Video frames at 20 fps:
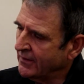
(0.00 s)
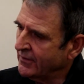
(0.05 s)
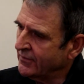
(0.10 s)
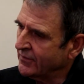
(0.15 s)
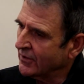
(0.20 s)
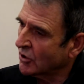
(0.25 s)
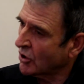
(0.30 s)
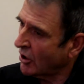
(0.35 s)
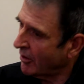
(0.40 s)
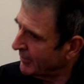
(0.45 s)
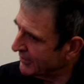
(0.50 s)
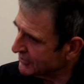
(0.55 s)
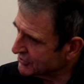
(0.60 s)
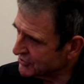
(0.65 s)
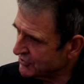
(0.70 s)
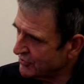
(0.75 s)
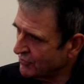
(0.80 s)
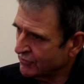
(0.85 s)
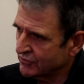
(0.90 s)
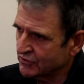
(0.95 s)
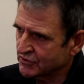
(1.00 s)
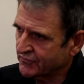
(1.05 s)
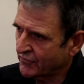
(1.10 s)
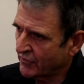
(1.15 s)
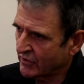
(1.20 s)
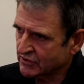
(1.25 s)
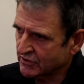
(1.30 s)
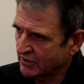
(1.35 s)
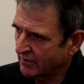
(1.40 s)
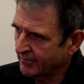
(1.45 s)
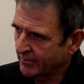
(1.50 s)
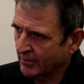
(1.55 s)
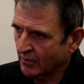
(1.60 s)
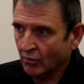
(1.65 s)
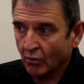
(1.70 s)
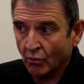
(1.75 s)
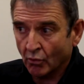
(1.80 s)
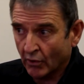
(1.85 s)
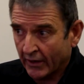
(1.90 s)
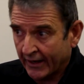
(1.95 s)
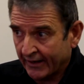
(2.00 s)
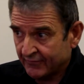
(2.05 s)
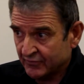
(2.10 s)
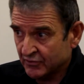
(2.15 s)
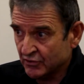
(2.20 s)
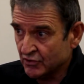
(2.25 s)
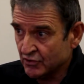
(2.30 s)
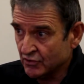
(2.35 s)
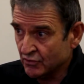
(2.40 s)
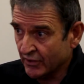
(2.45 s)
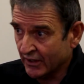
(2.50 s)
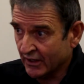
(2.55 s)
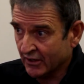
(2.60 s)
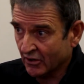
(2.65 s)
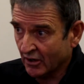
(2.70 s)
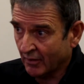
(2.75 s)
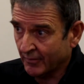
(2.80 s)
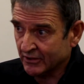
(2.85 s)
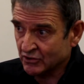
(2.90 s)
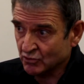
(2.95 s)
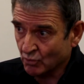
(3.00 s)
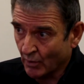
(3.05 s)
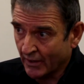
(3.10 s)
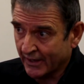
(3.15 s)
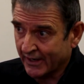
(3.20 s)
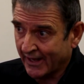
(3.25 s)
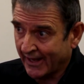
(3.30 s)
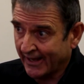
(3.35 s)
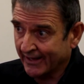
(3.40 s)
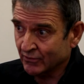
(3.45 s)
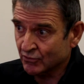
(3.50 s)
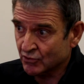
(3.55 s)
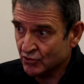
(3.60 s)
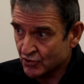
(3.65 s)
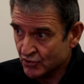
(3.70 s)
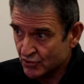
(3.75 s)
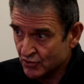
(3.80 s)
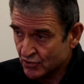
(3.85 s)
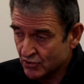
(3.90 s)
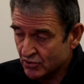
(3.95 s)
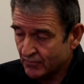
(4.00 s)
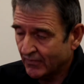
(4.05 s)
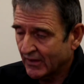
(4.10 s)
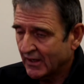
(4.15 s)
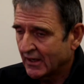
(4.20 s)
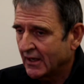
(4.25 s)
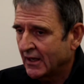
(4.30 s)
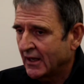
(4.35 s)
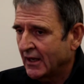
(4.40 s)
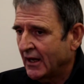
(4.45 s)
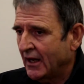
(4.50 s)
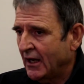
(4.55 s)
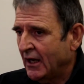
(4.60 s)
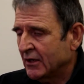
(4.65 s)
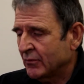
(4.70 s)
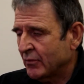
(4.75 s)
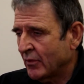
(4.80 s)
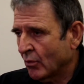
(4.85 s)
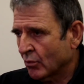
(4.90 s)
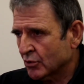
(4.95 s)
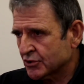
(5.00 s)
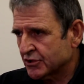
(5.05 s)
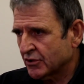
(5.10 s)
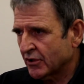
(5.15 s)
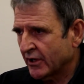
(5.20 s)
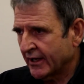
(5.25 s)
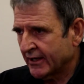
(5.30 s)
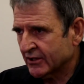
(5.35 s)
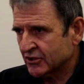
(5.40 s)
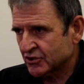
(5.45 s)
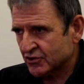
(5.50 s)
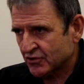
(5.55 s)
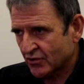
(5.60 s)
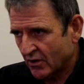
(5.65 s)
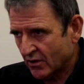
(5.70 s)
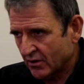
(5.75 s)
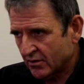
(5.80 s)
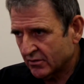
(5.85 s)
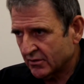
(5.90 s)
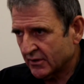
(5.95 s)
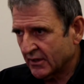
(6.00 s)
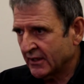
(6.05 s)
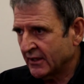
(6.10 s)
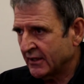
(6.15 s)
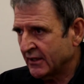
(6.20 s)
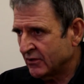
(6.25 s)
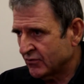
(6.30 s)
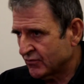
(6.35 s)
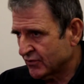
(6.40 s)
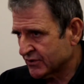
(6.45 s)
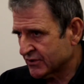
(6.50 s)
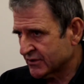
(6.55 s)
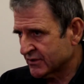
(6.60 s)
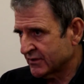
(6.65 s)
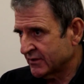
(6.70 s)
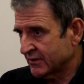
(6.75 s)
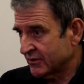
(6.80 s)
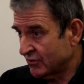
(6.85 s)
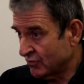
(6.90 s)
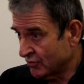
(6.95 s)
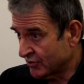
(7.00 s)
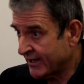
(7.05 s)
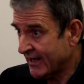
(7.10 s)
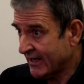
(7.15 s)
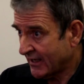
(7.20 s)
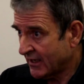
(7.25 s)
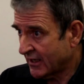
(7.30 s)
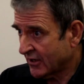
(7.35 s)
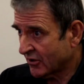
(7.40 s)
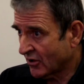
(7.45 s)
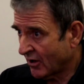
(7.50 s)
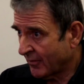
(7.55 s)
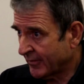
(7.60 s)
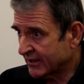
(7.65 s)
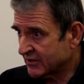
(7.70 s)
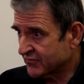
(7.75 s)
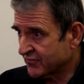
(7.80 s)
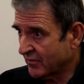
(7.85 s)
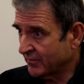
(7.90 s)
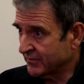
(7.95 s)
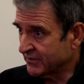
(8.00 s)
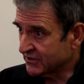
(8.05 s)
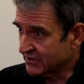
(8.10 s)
The commerce students, for example, all have to do economics 1 and 2. And we also get a strong interest to take economics from the